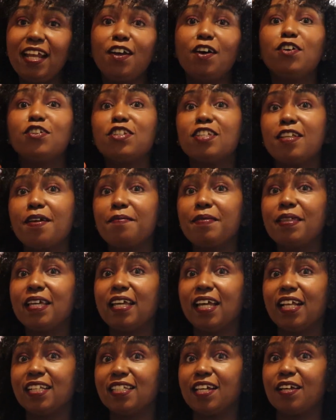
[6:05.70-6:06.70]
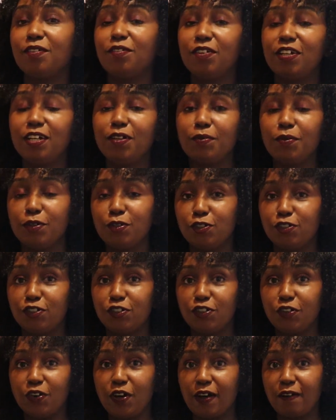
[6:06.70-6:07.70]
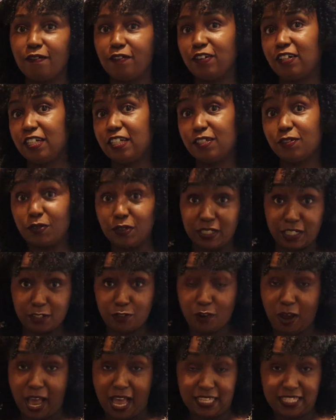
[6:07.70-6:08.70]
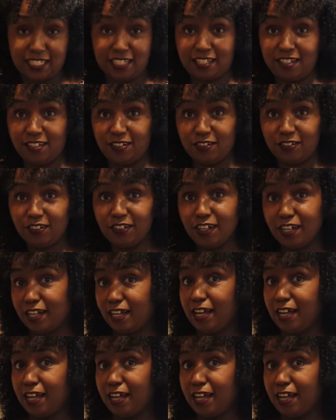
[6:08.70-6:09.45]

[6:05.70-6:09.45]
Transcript: And also something else I really want to know, I've always wanted to ask you,